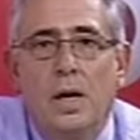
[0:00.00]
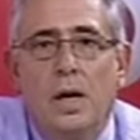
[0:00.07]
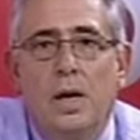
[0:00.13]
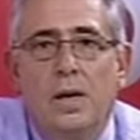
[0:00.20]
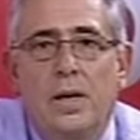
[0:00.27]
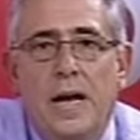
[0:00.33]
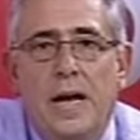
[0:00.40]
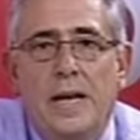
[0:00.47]

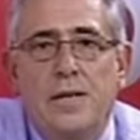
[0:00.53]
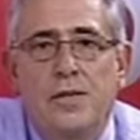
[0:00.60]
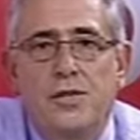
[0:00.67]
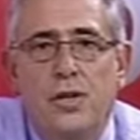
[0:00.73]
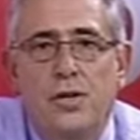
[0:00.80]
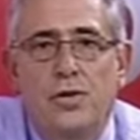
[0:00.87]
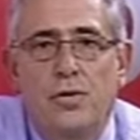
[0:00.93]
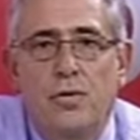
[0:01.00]
Okay,
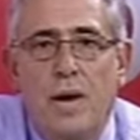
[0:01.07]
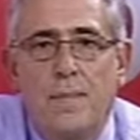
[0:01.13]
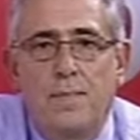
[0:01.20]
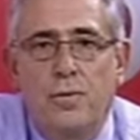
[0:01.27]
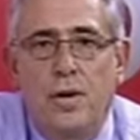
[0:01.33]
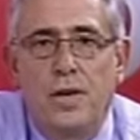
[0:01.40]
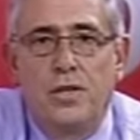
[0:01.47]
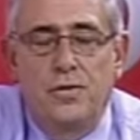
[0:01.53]
so to wrap
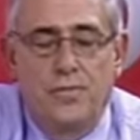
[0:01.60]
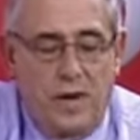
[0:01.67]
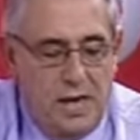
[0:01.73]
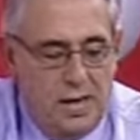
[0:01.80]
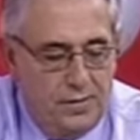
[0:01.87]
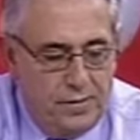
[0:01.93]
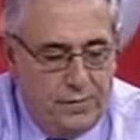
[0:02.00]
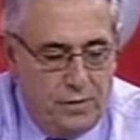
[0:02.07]
race
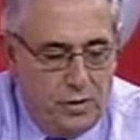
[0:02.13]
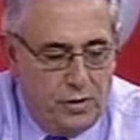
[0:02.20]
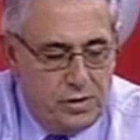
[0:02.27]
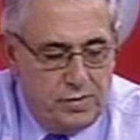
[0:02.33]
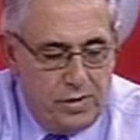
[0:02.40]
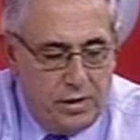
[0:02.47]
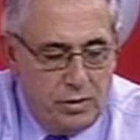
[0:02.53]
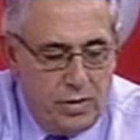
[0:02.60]
5, the first
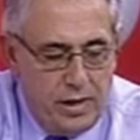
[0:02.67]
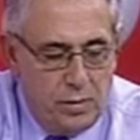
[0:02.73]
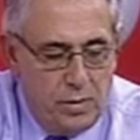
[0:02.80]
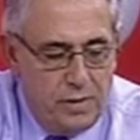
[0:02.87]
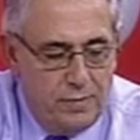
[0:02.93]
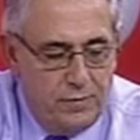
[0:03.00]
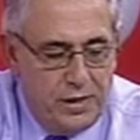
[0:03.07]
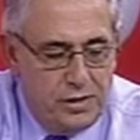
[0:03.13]
of our Grade 1
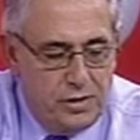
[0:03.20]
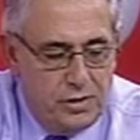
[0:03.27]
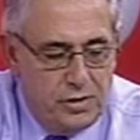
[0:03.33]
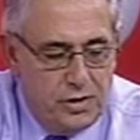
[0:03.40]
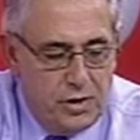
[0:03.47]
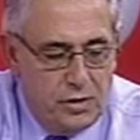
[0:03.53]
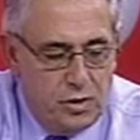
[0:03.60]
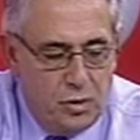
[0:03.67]
features,
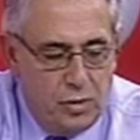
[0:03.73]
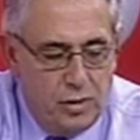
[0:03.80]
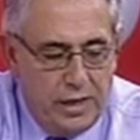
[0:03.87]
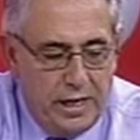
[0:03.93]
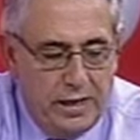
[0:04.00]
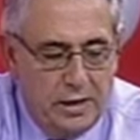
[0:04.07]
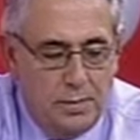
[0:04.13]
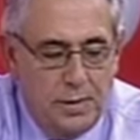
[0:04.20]
the Zulu
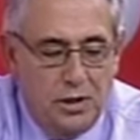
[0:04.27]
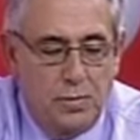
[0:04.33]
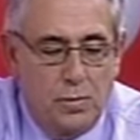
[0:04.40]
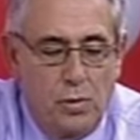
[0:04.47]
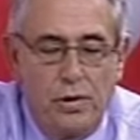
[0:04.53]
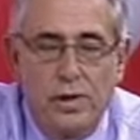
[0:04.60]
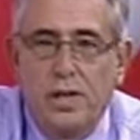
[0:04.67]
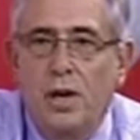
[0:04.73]
Kingdom
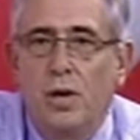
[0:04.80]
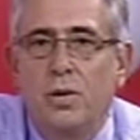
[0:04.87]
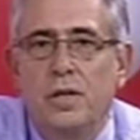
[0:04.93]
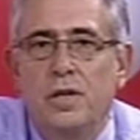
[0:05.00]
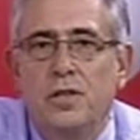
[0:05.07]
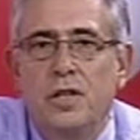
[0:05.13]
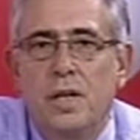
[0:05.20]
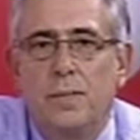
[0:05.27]
Explorer
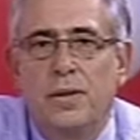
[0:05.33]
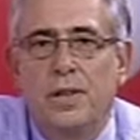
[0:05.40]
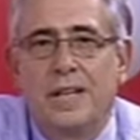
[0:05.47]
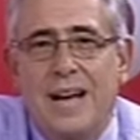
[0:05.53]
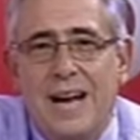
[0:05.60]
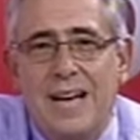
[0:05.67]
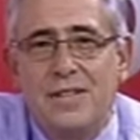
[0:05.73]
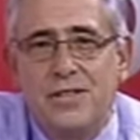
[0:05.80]
Golden Slipper. The
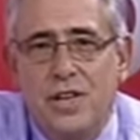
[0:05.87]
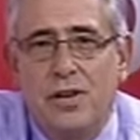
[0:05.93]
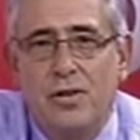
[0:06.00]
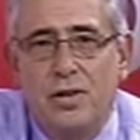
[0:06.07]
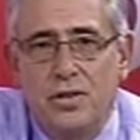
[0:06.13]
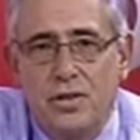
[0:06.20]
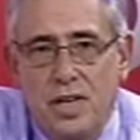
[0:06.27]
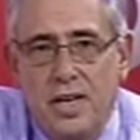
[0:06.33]
guys here
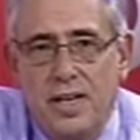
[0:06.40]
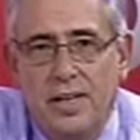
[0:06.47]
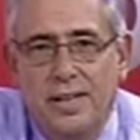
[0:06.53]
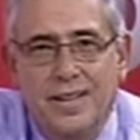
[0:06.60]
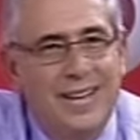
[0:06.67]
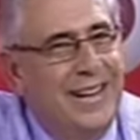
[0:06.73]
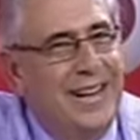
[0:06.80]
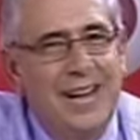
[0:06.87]
are saying,
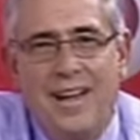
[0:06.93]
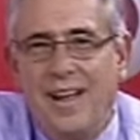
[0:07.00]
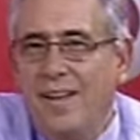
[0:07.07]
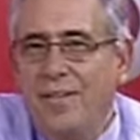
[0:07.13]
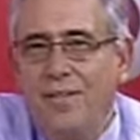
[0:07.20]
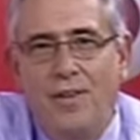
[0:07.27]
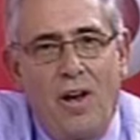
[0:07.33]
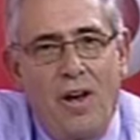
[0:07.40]

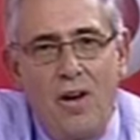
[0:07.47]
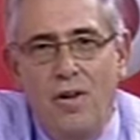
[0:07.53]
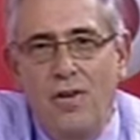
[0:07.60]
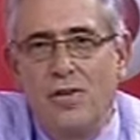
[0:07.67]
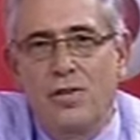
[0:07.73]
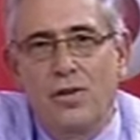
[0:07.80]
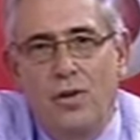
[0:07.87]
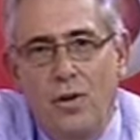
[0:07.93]

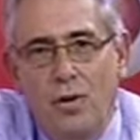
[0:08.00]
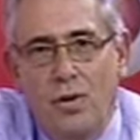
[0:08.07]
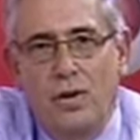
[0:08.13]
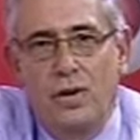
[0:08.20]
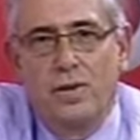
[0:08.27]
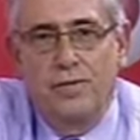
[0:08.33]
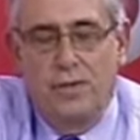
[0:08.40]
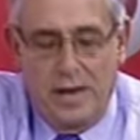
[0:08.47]
don't look
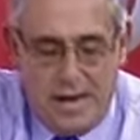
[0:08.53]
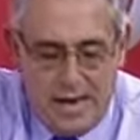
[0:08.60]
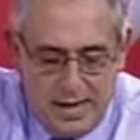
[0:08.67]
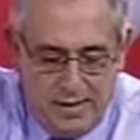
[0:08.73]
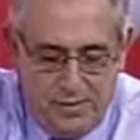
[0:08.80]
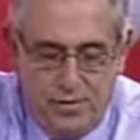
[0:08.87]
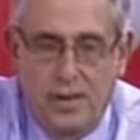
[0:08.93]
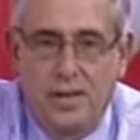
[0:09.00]
for
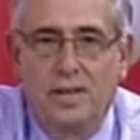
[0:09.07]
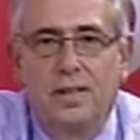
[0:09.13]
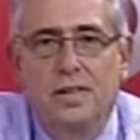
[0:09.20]
anything